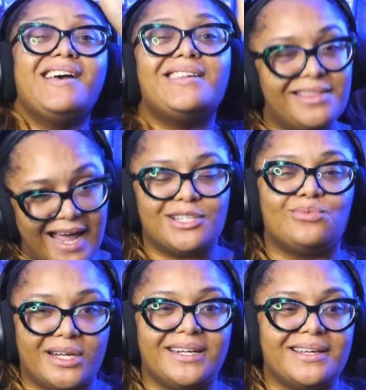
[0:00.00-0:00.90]
That's
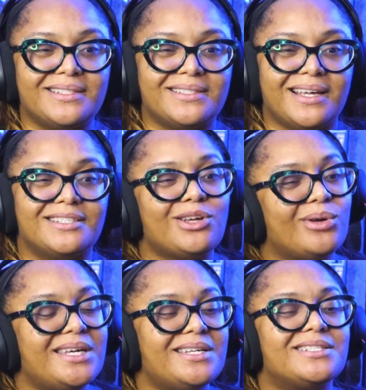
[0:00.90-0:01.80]
what it is. And so
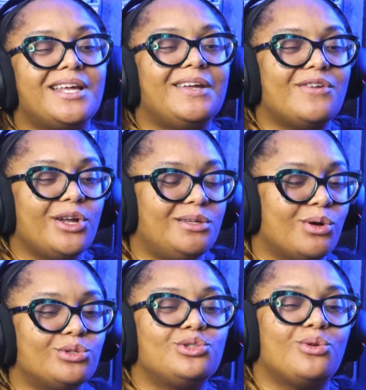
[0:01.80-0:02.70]
he is a very
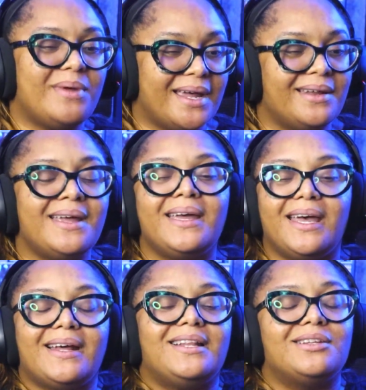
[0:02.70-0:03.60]
emotional man,
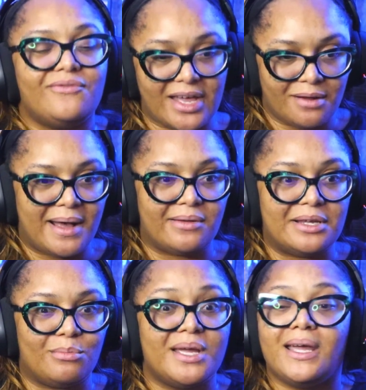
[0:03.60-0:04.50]
and I love that about him.